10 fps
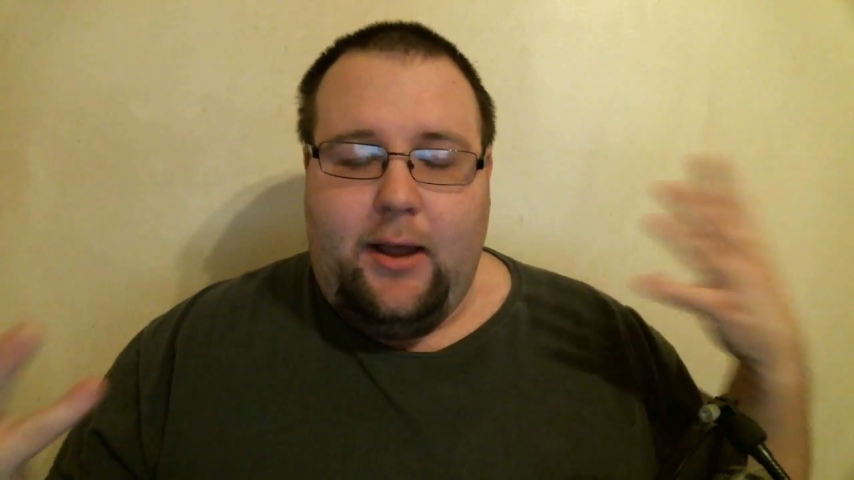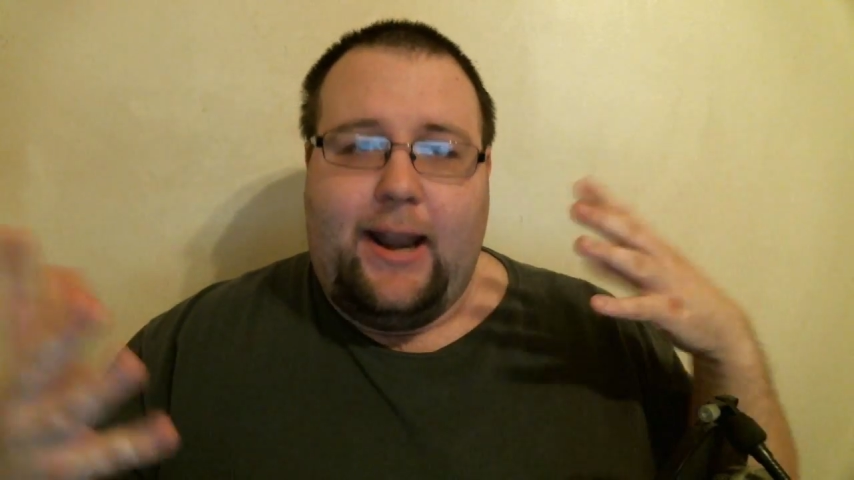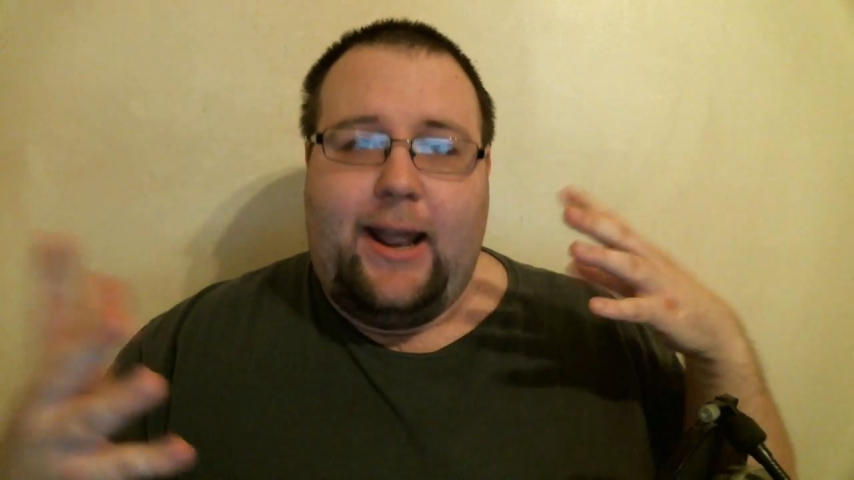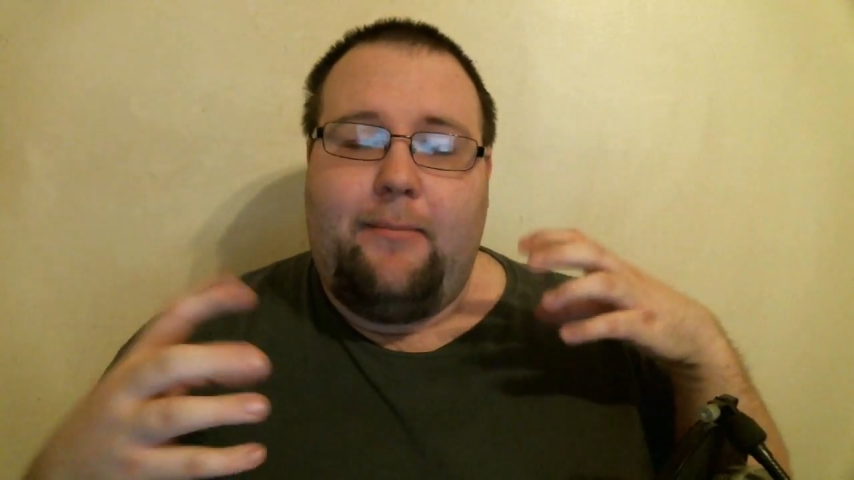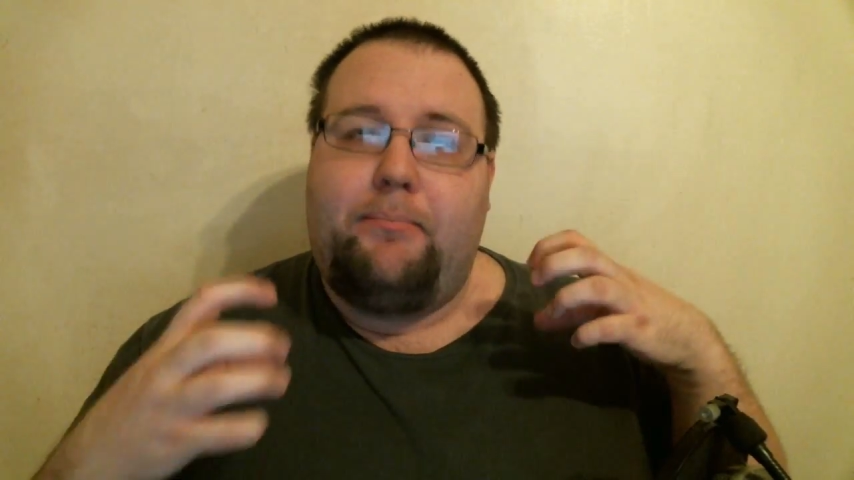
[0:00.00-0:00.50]

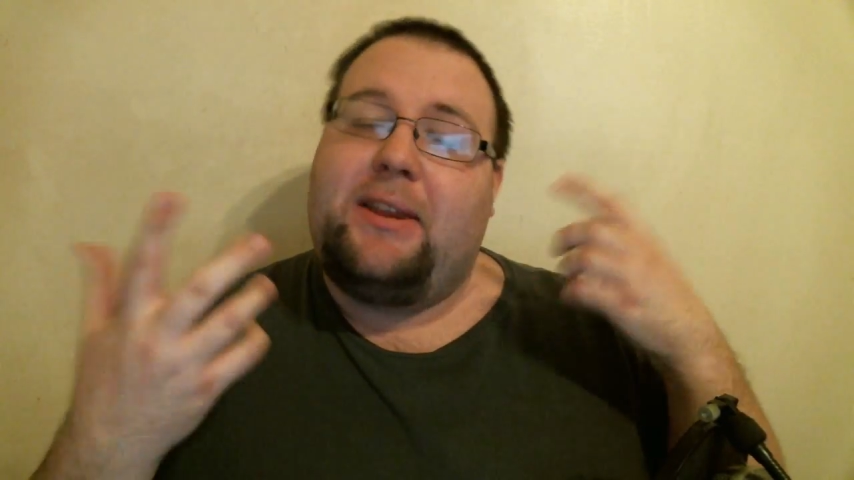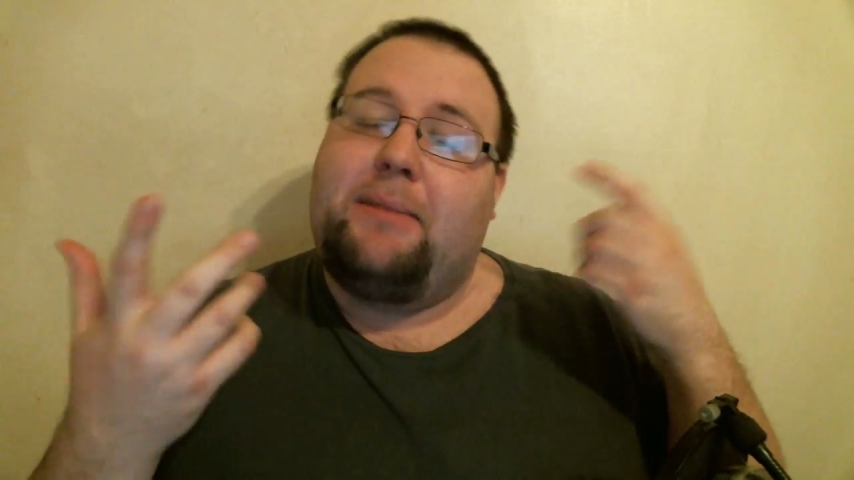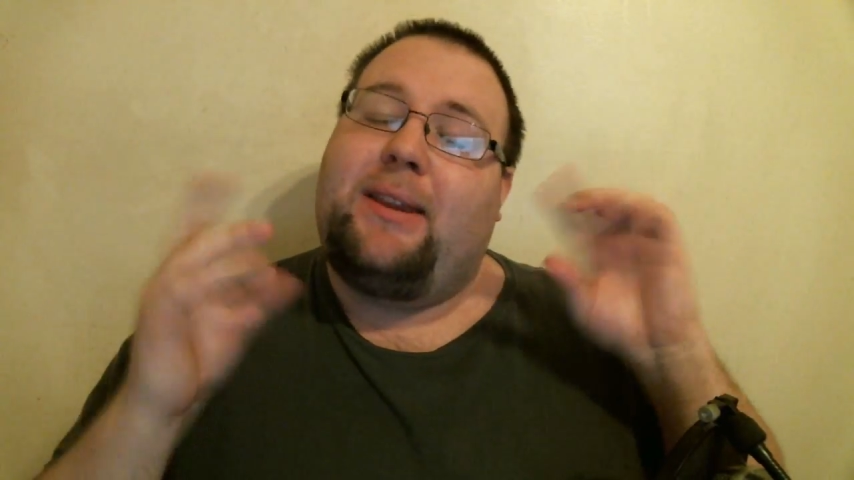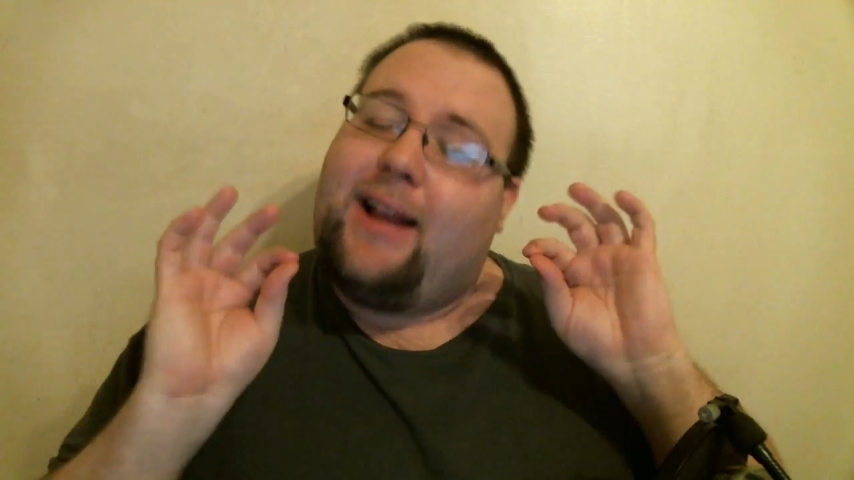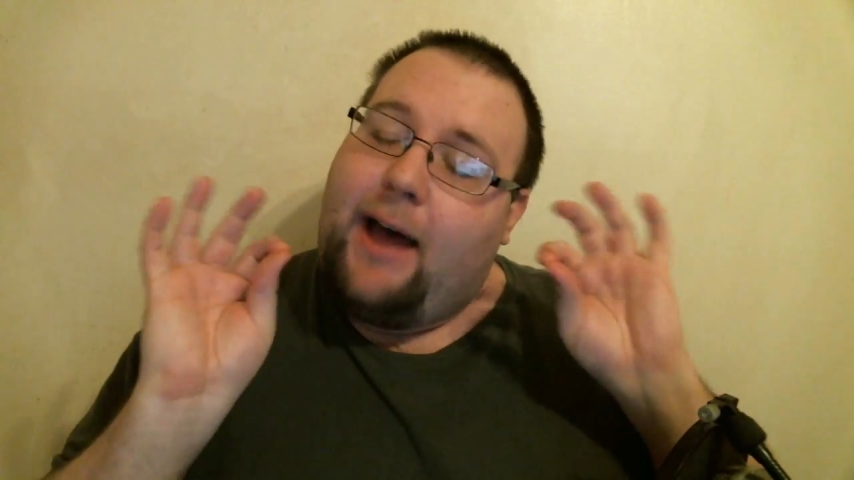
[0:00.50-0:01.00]
and the
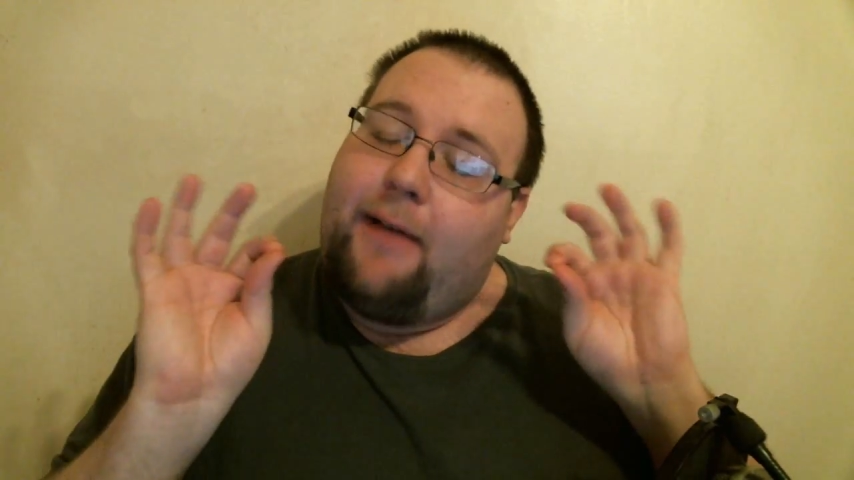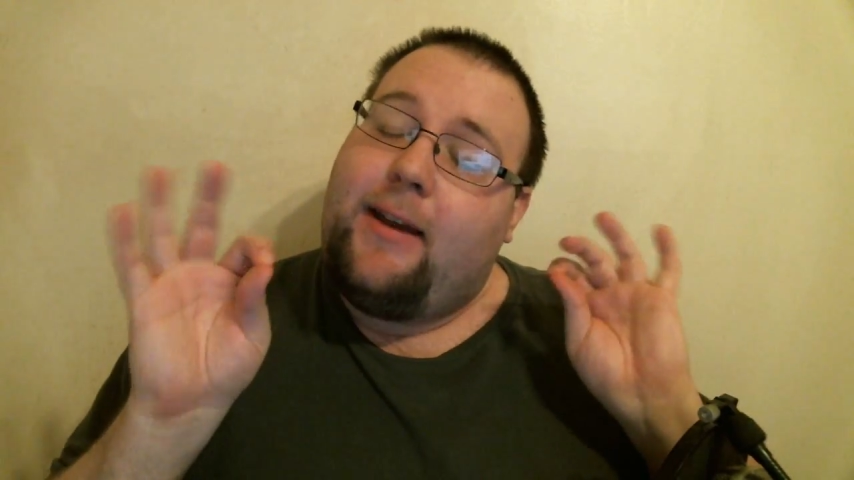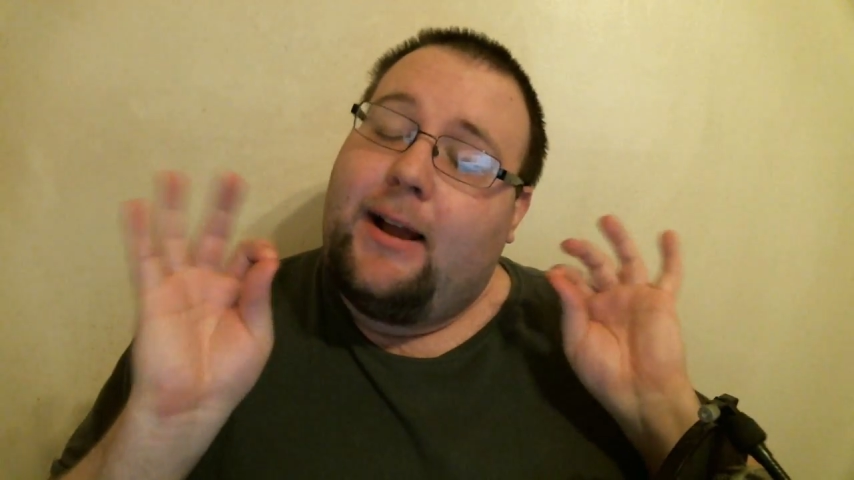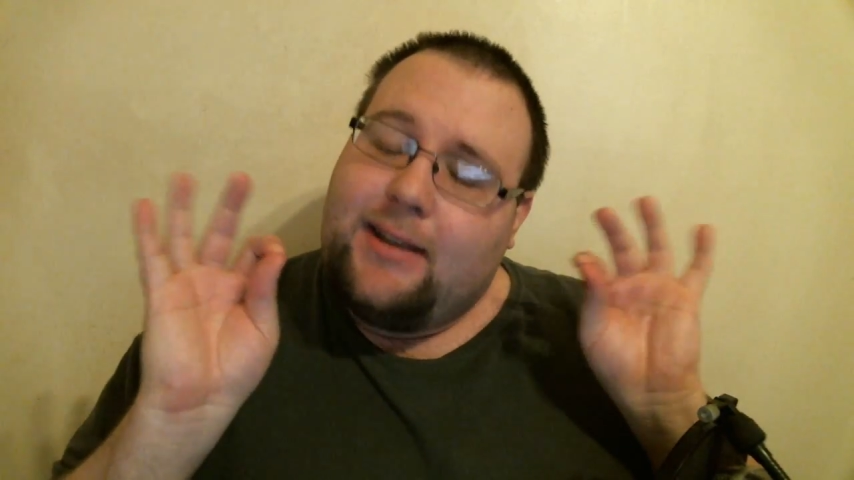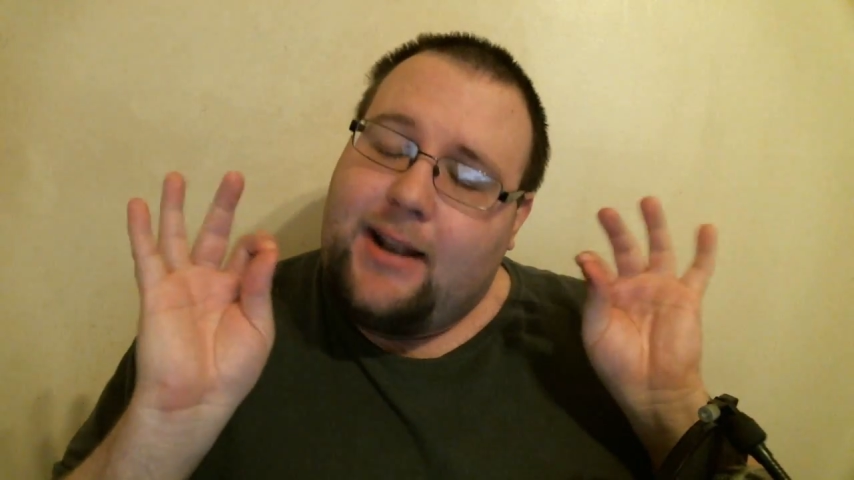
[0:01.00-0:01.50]

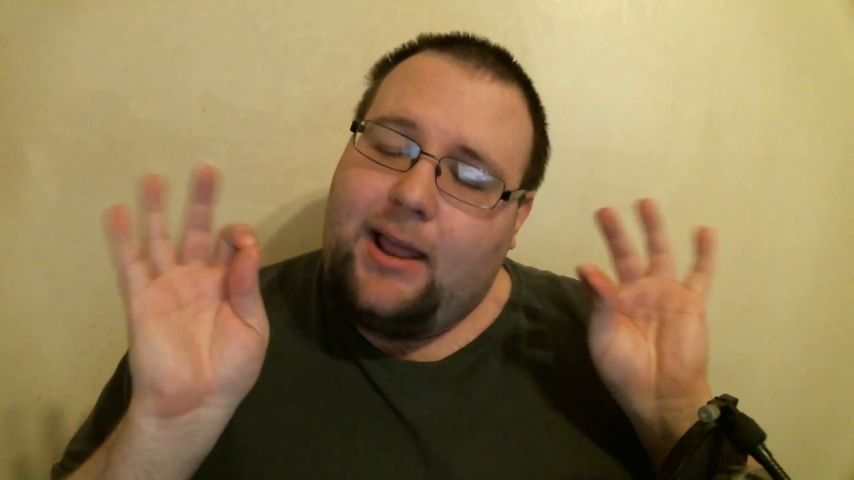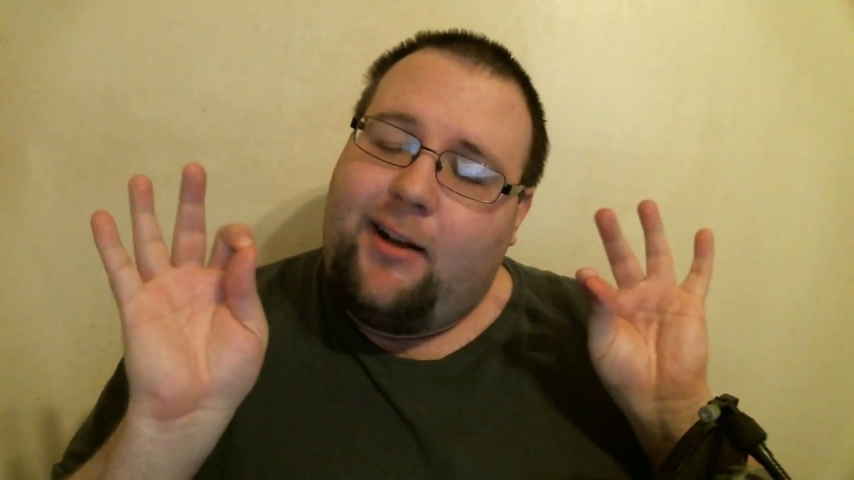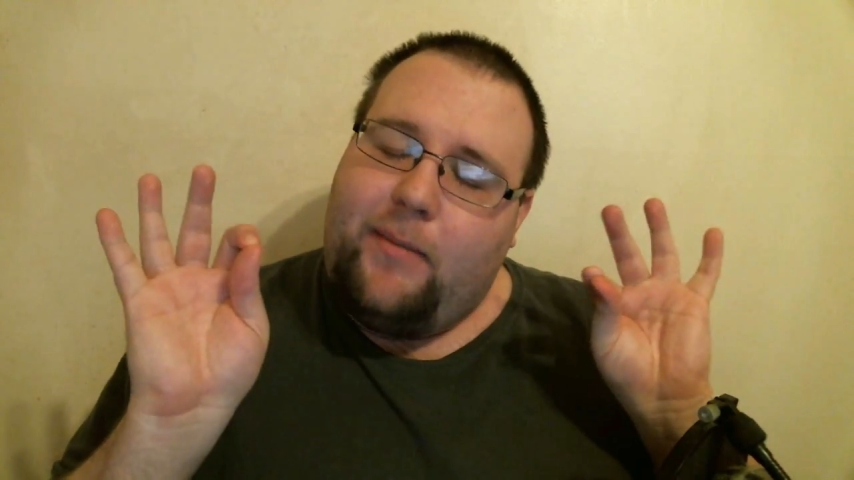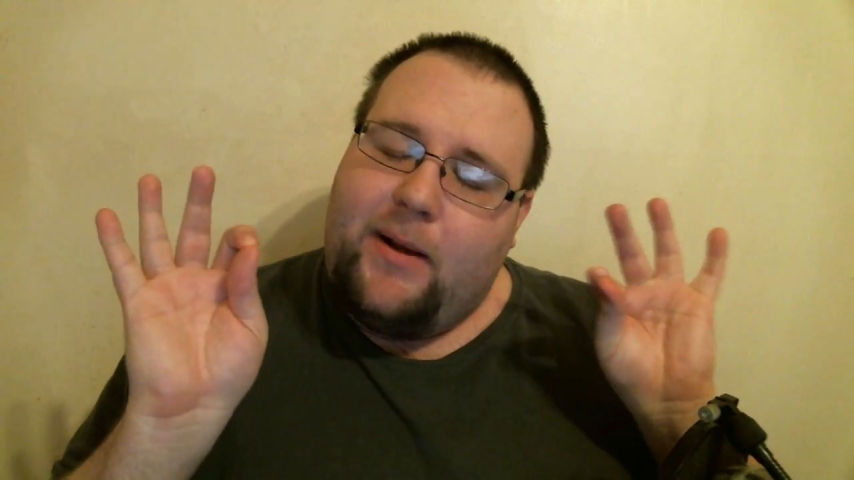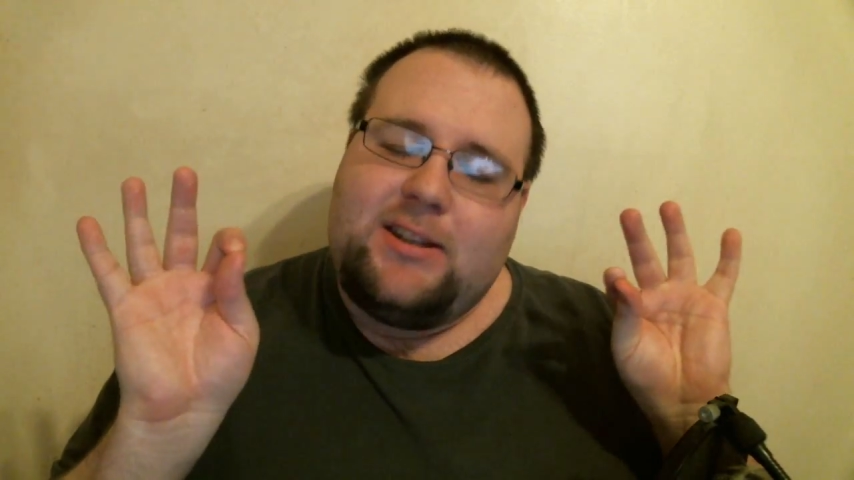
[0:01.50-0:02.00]
caveat that I
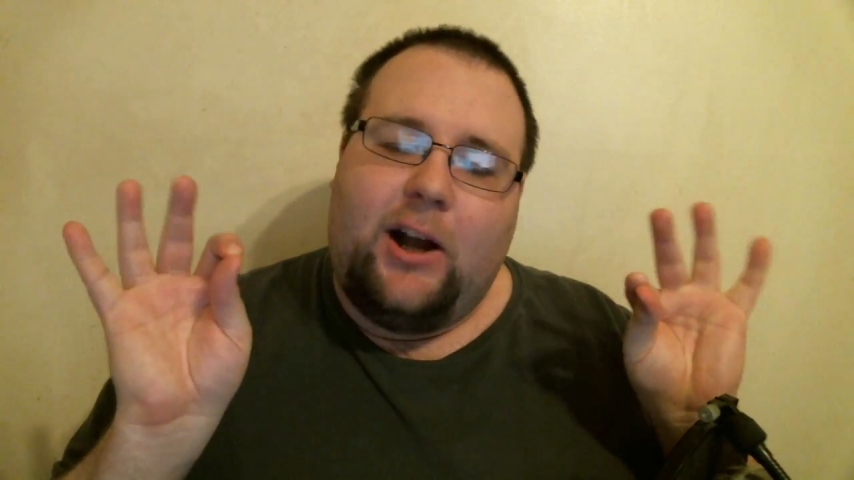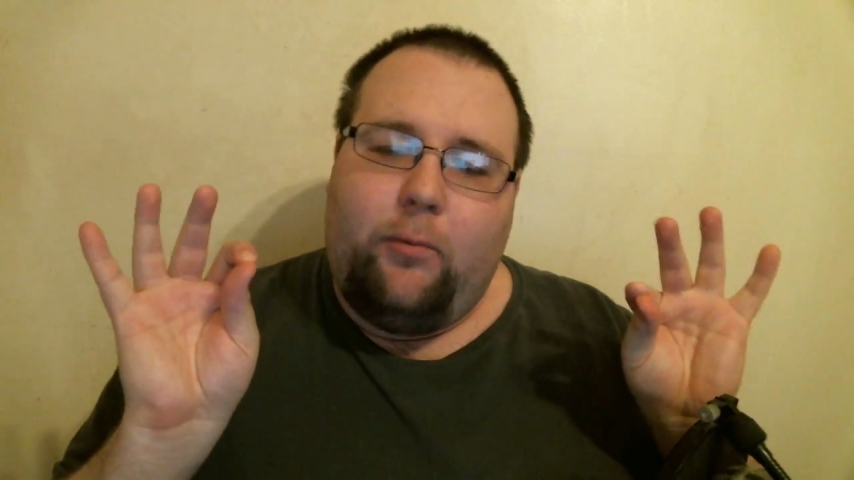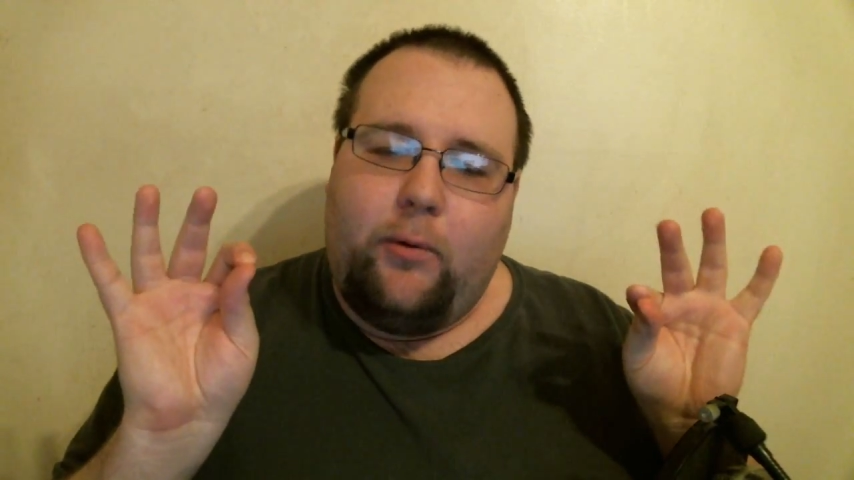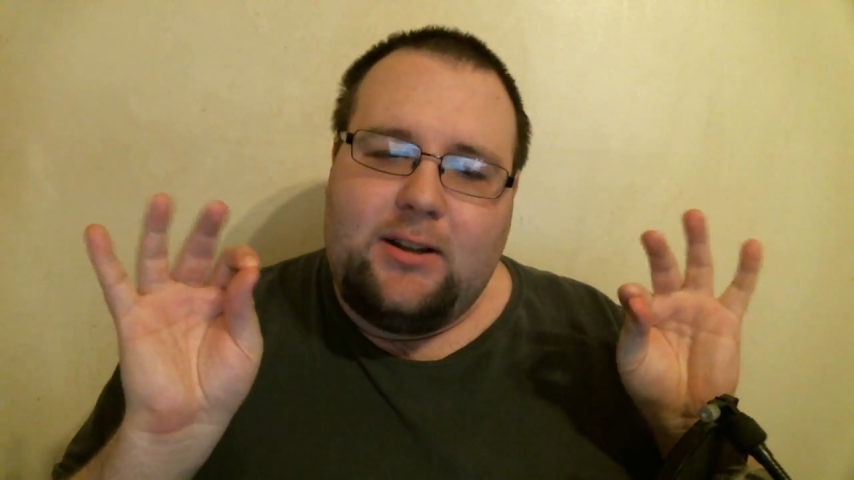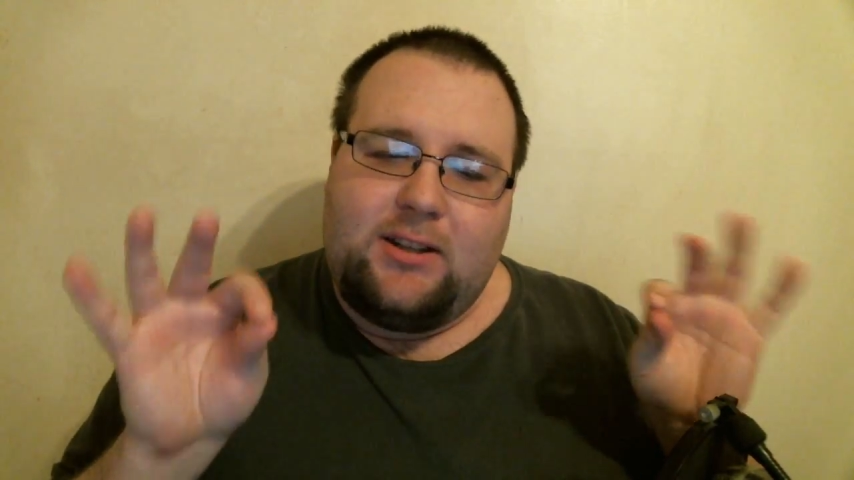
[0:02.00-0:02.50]
left myself
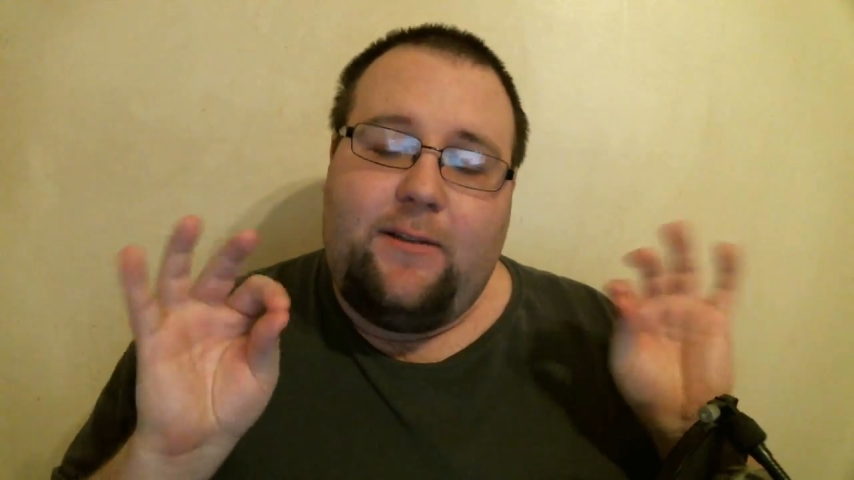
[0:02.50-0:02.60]
was,